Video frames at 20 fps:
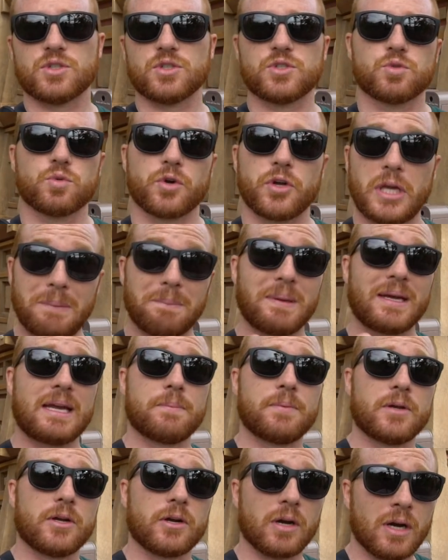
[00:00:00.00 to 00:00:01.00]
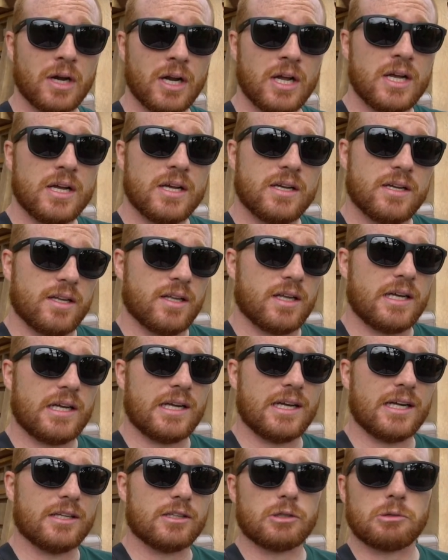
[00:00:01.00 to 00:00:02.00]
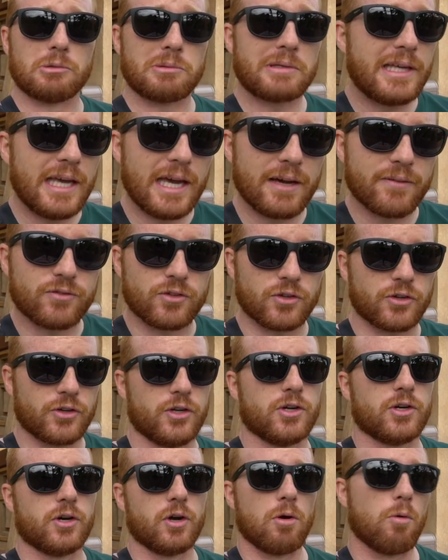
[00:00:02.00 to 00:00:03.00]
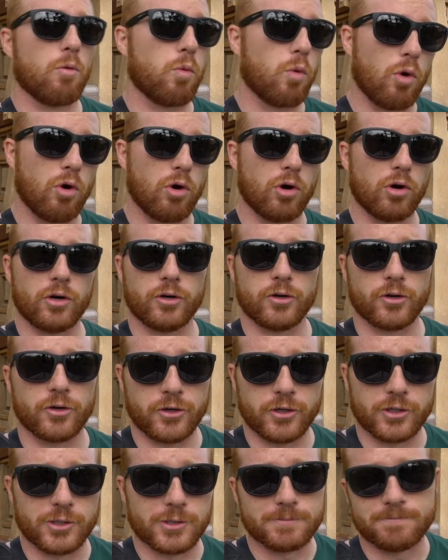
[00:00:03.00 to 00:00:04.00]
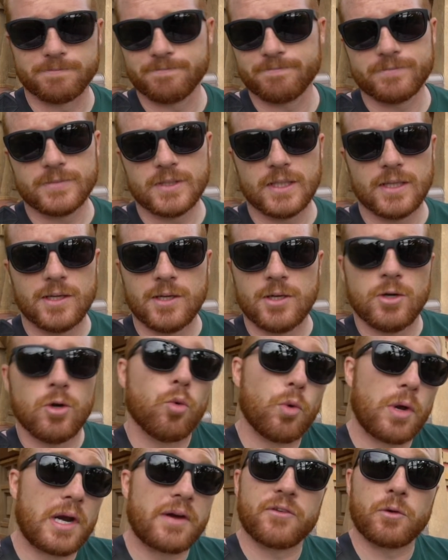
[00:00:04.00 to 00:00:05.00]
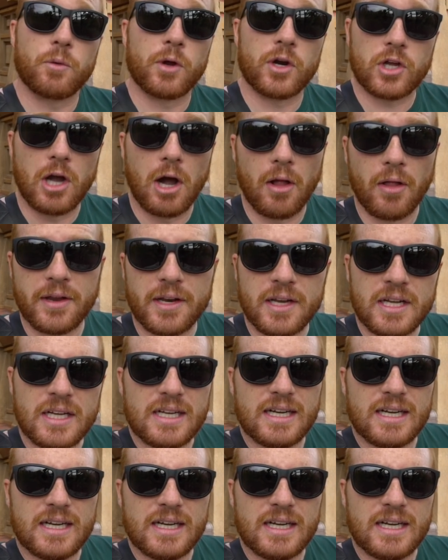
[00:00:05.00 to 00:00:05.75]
This is where you can pick up your little gift or your award or your whatever you want to call it.